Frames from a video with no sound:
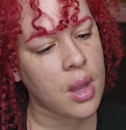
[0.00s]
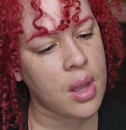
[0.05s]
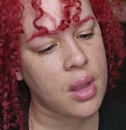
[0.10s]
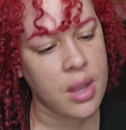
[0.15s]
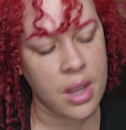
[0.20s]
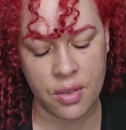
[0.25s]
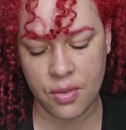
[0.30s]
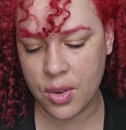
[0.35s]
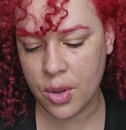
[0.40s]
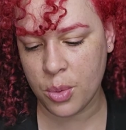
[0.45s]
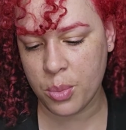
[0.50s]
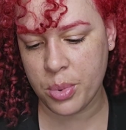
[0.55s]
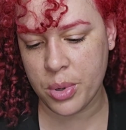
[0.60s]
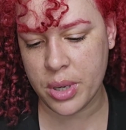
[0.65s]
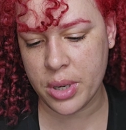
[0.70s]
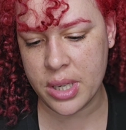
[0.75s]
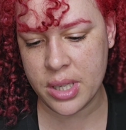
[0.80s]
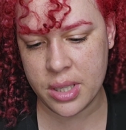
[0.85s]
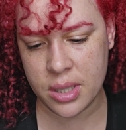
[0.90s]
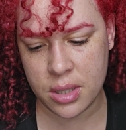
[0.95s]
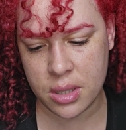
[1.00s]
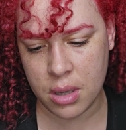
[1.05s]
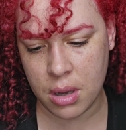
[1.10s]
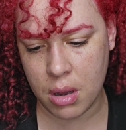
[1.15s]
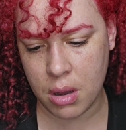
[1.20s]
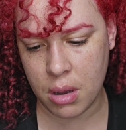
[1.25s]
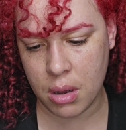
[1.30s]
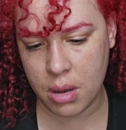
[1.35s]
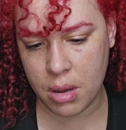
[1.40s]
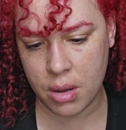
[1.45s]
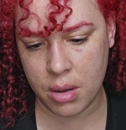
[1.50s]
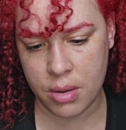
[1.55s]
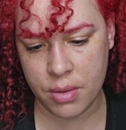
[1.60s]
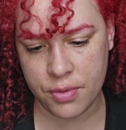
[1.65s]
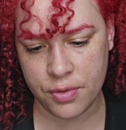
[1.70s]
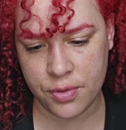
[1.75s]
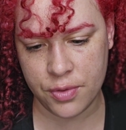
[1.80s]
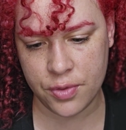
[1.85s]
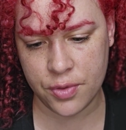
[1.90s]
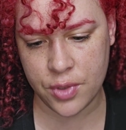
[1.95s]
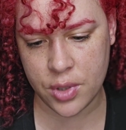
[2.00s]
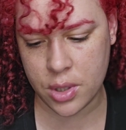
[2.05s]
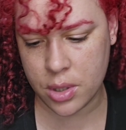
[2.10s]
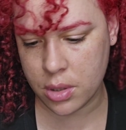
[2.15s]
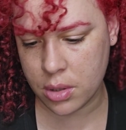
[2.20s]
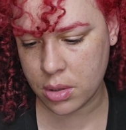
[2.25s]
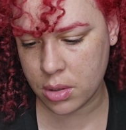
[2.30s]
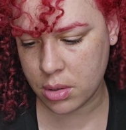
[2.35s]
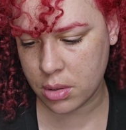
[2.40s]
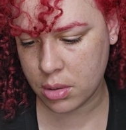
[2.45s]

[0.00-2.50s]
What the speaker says: They feel pretty soft.